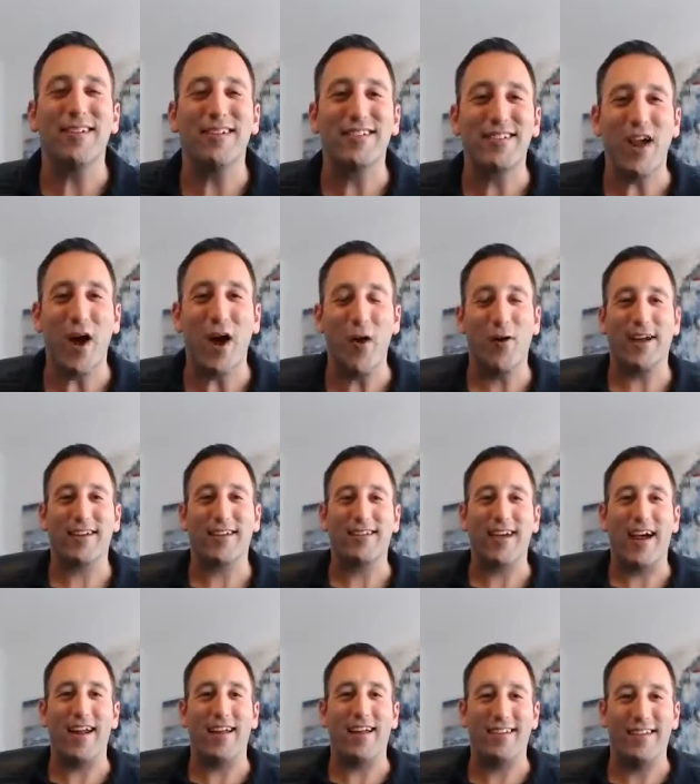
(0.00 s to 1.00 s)
so
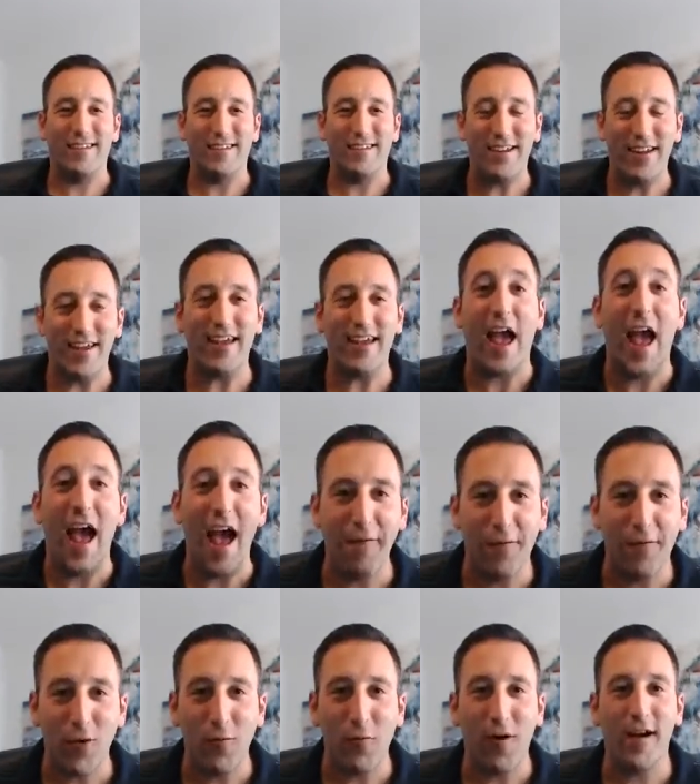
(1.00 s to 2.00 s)
excited to see
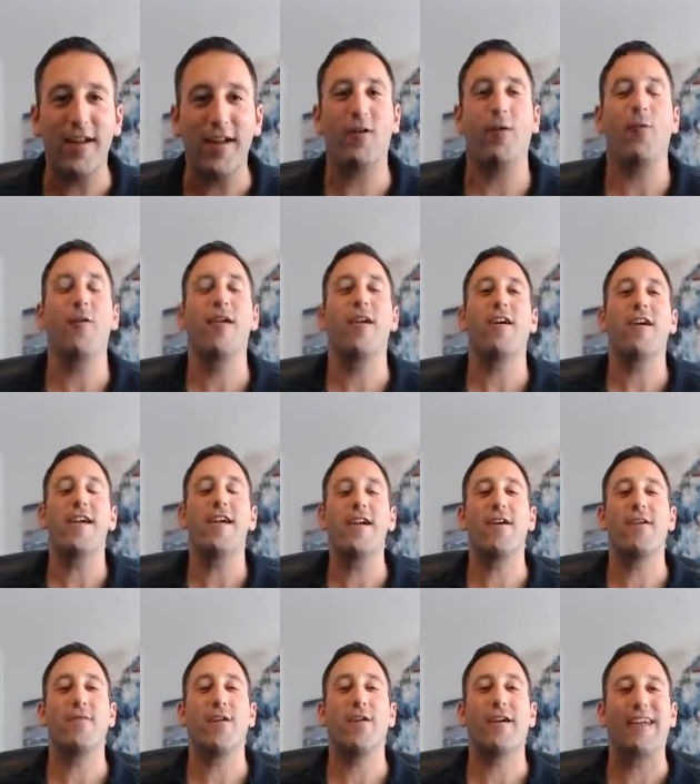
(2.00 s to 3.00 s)
everyone. We are
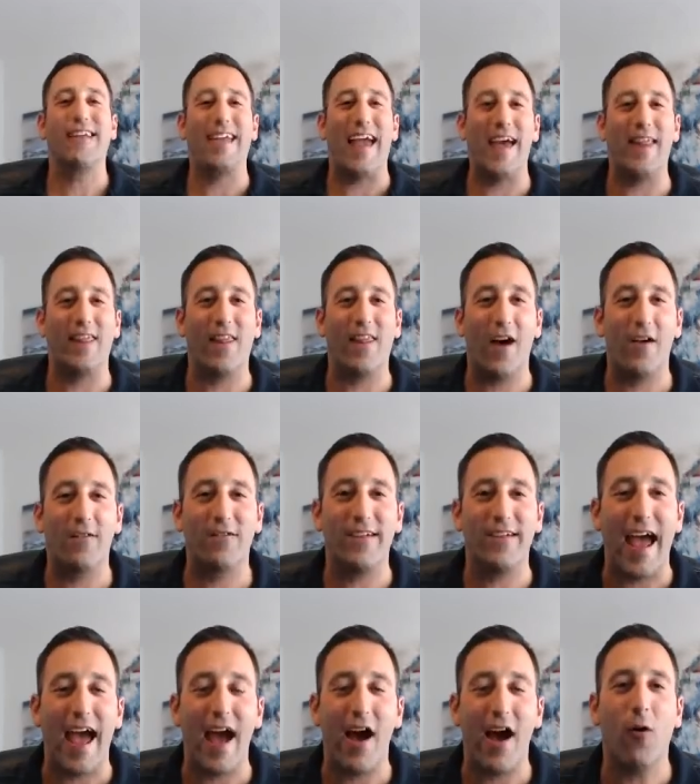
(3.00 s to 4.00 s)
here for Get Love
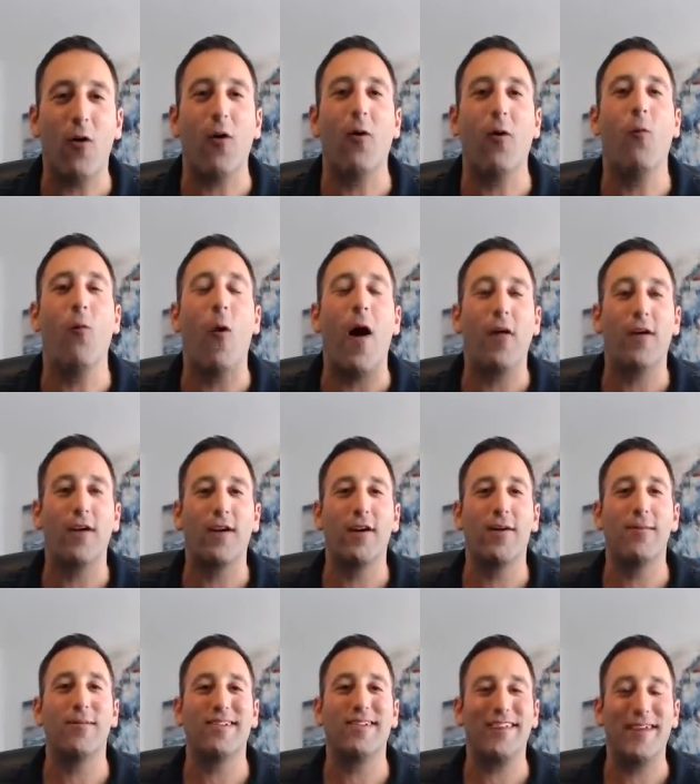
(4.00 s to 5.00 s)
Now.
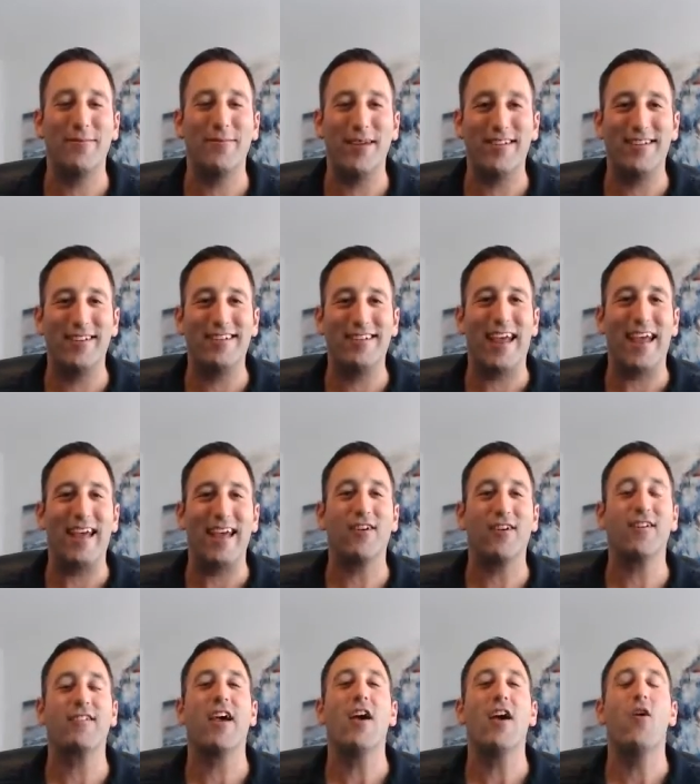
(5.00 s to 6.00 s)
Welcome, Team Easy
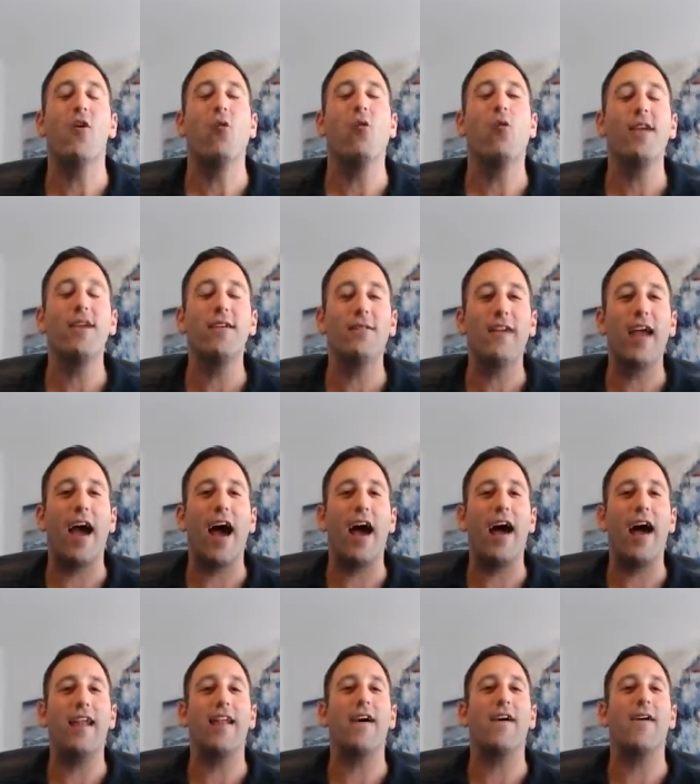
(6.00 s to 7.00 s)
Daters. We've
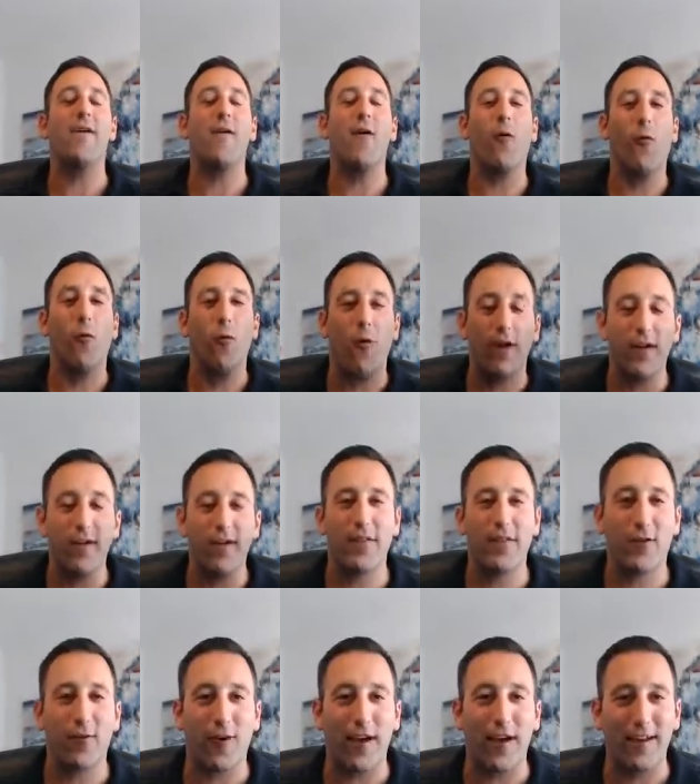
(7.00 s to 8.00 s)
got one of
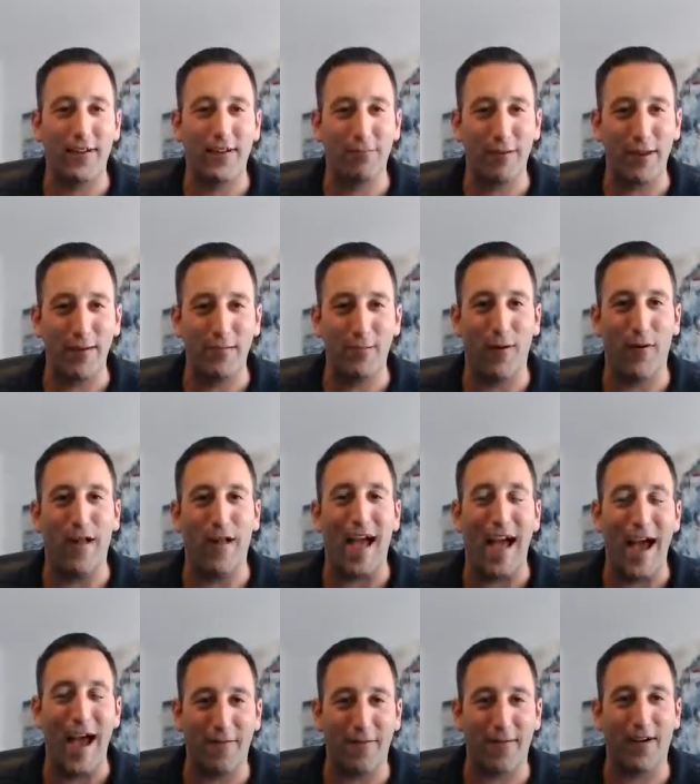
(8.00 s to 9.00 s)
the greatest people
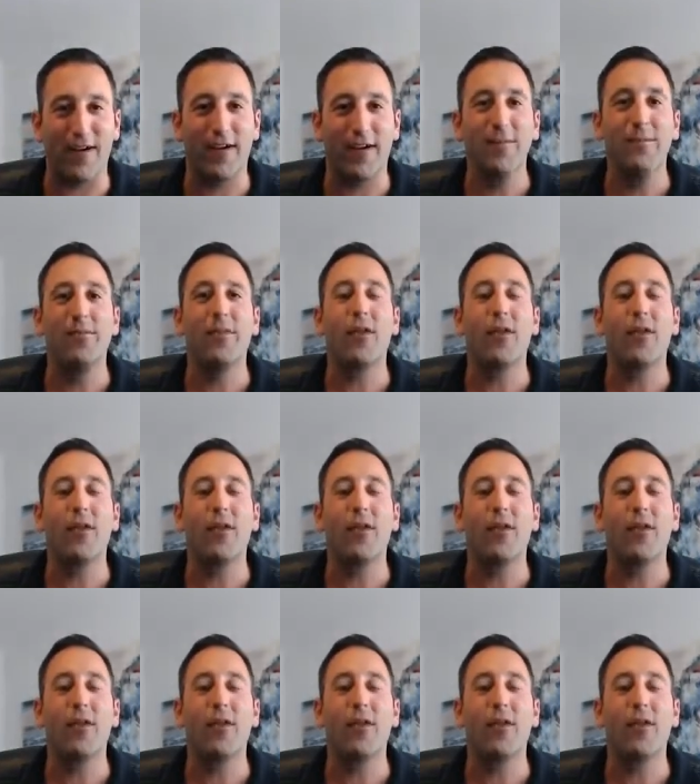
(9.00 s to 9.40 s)
ever.